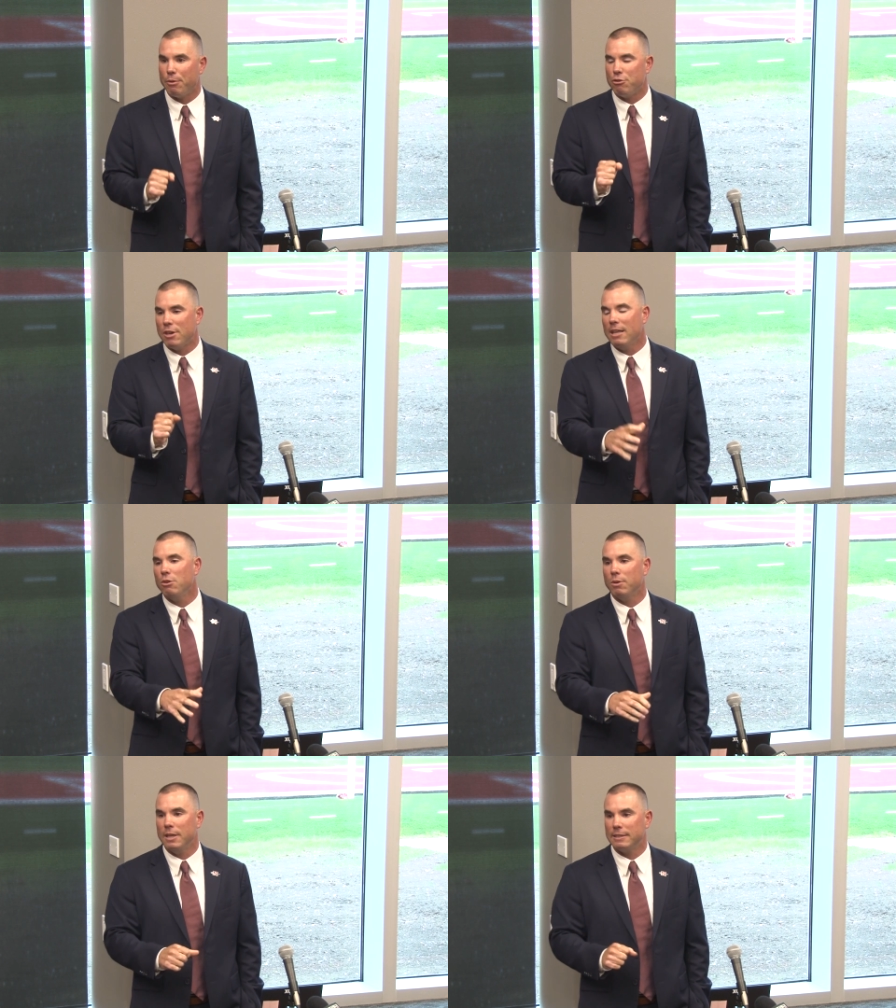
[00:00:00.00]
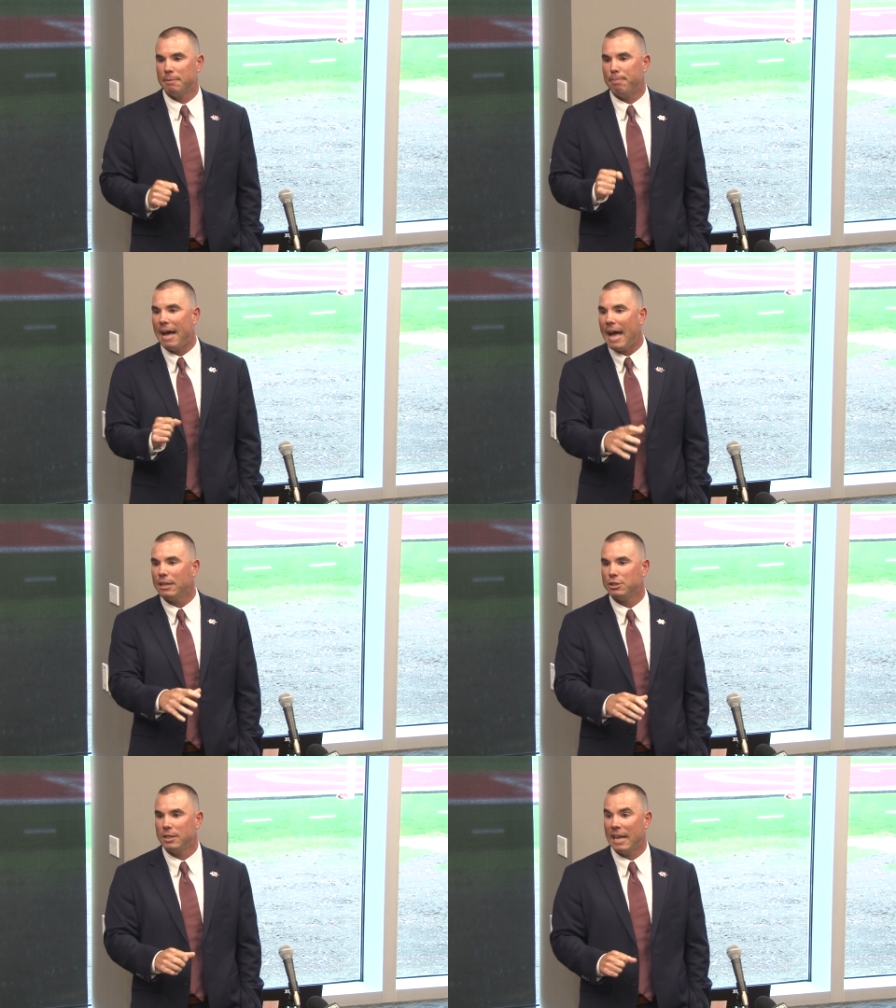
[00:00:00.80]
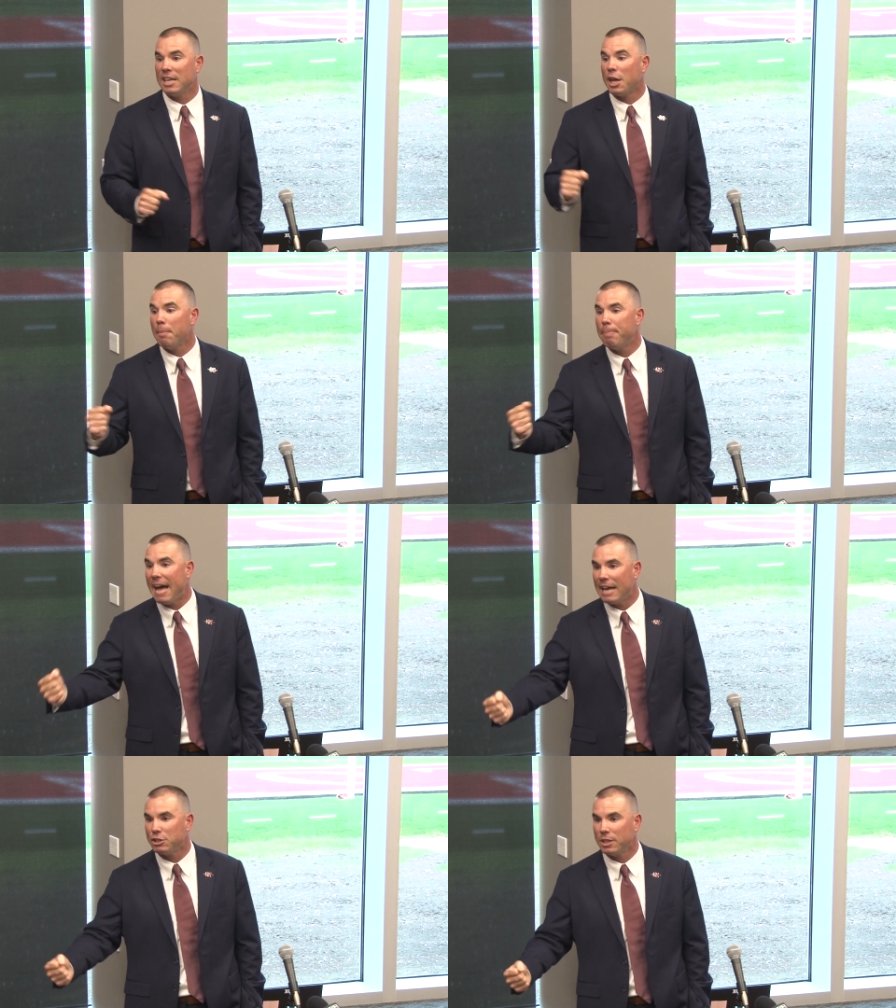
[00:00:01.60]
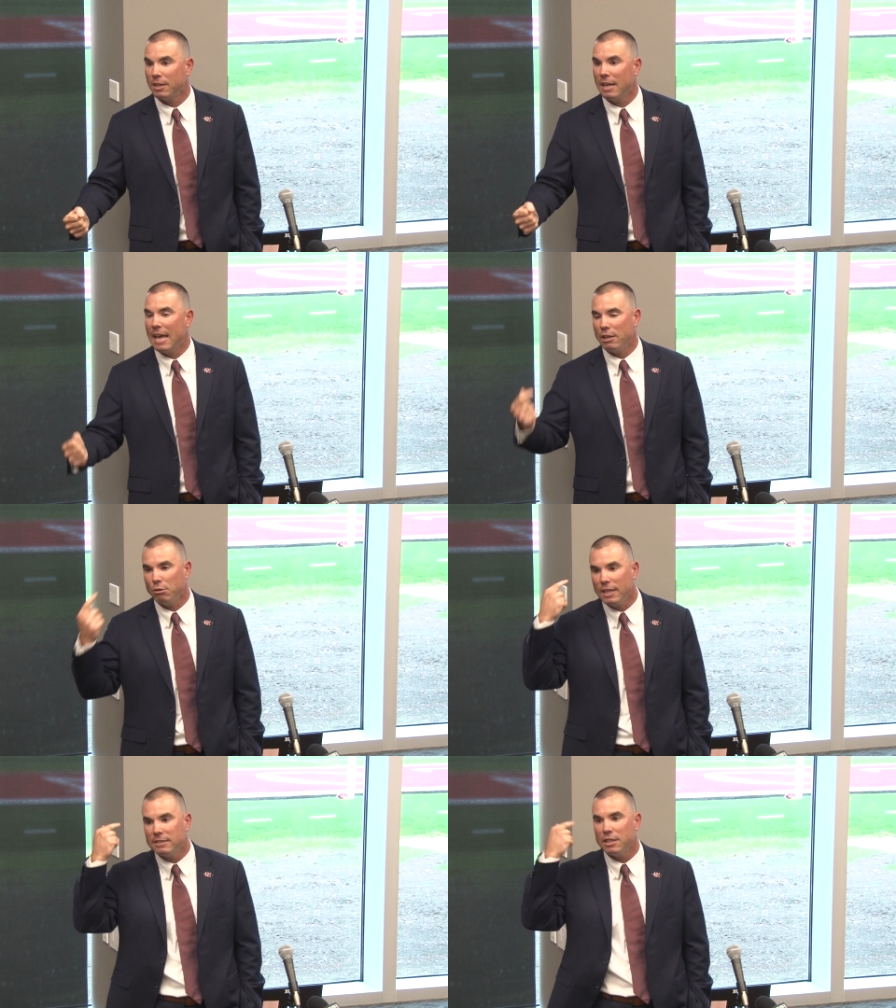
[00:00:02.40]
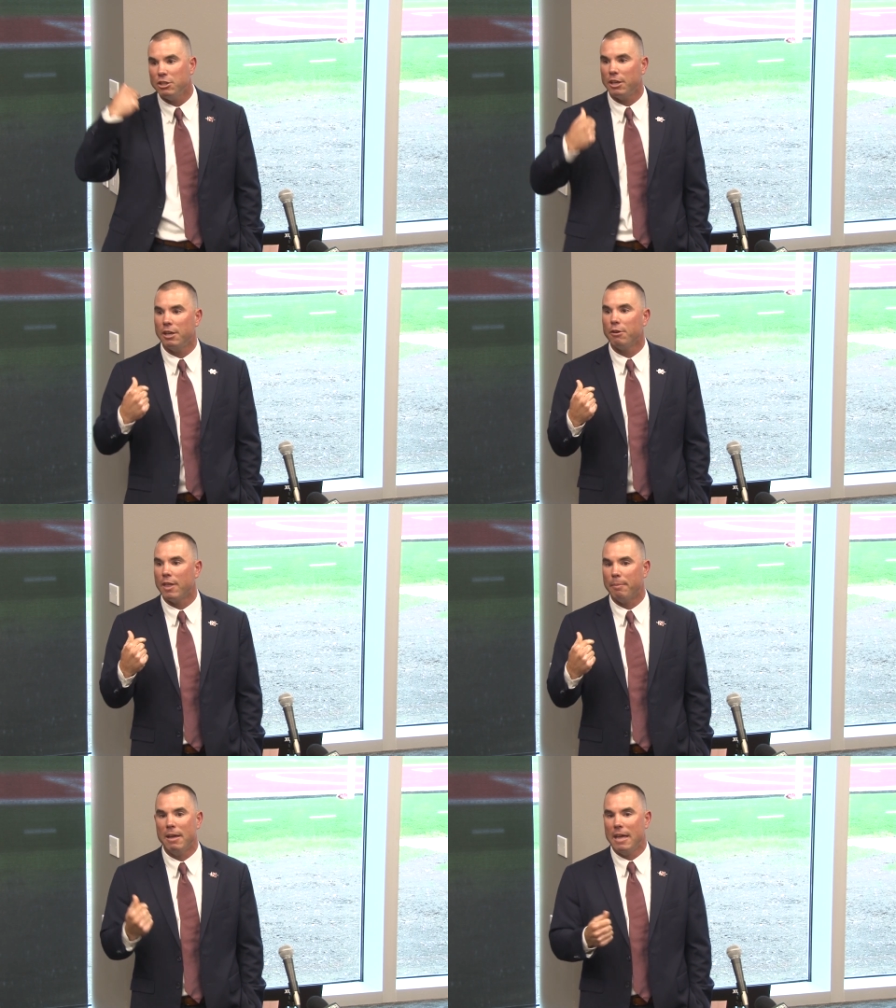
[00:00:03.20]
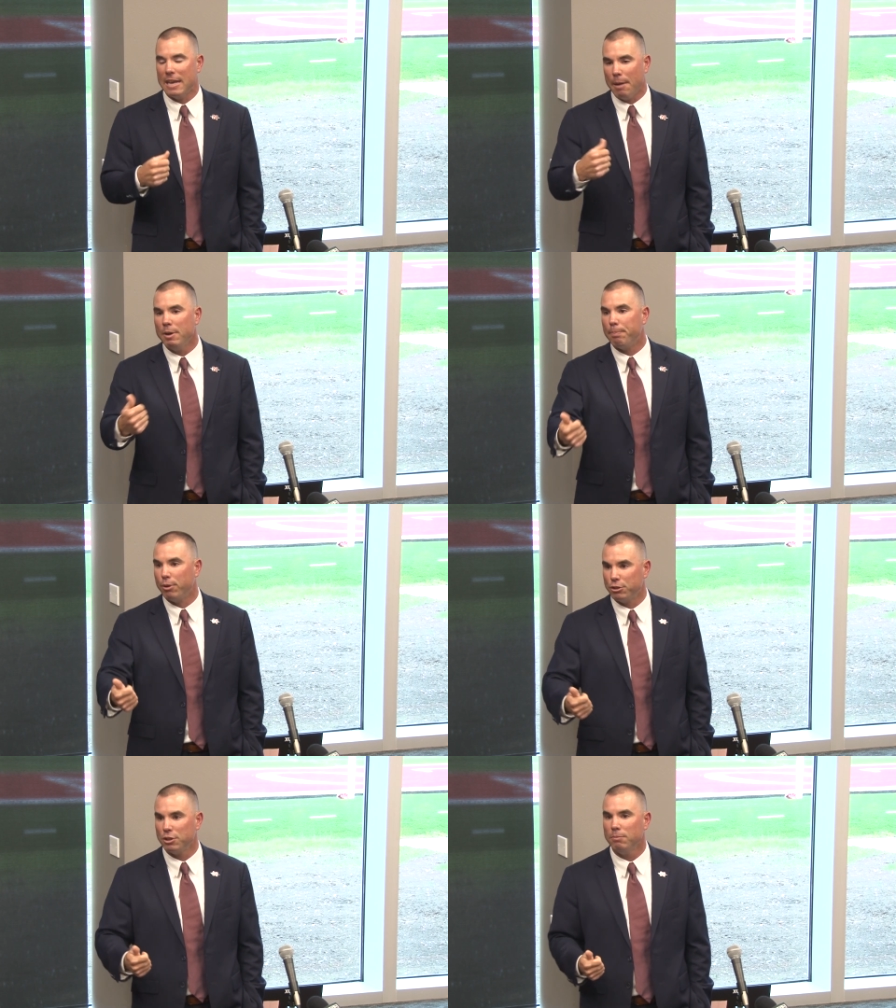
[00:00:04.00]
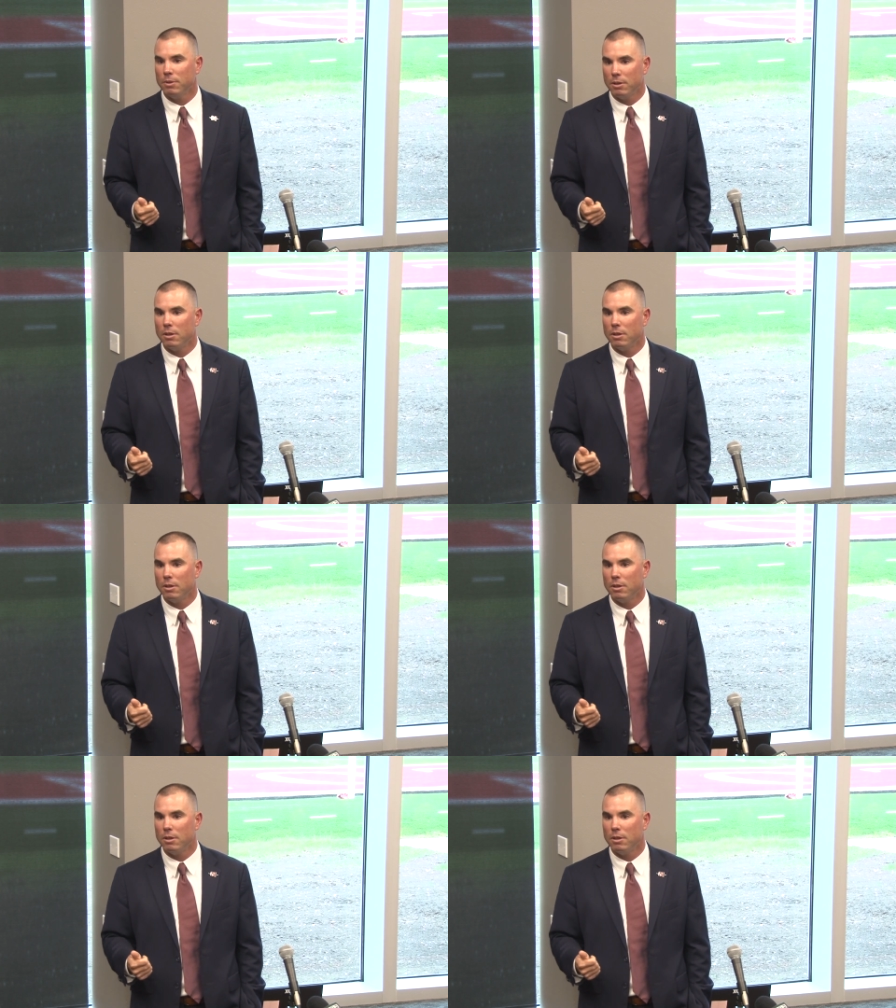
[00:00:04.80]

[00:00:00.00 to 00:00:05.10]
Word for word: with genuineness and passion and compassion. And you listen and you hear them. Now I'm going to push them.